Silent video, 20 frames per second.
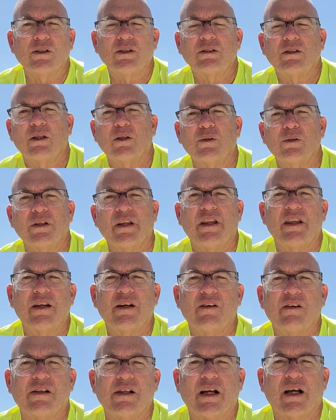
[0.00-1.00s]
So in
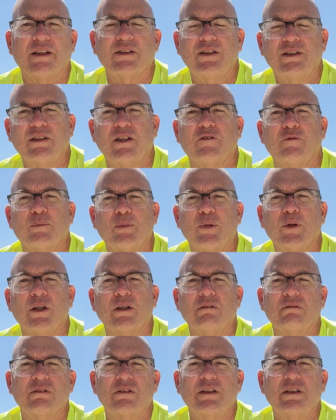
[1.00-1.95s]
theory, I should have put